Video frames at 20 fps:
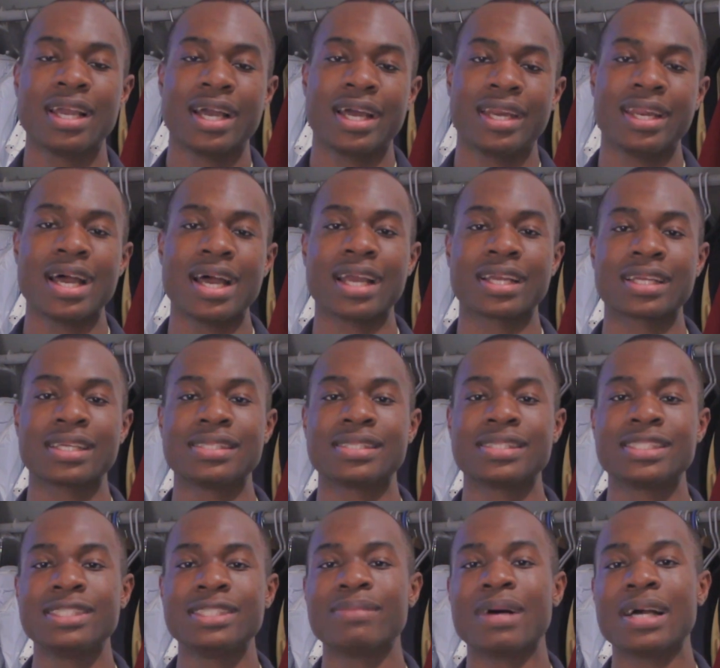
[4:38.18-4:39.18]
and I can
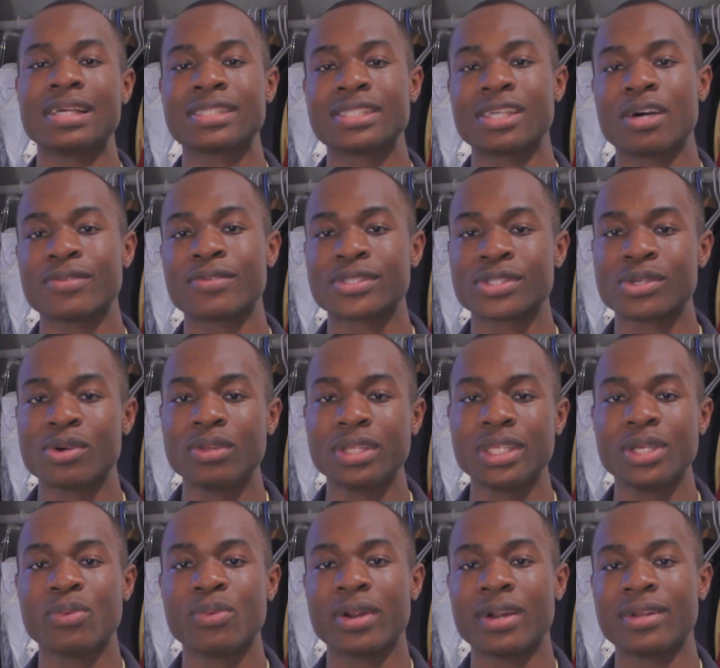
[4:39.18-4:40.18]
see myself
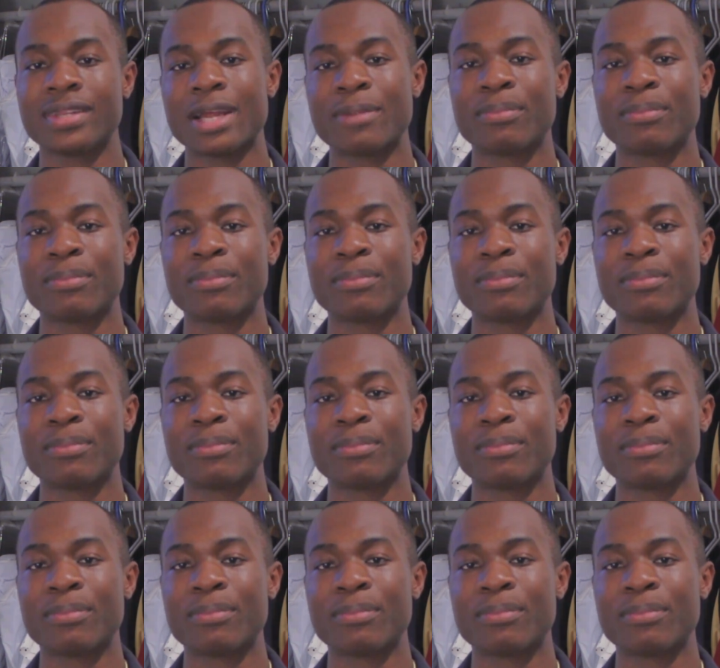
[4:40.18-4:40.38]
solely wearing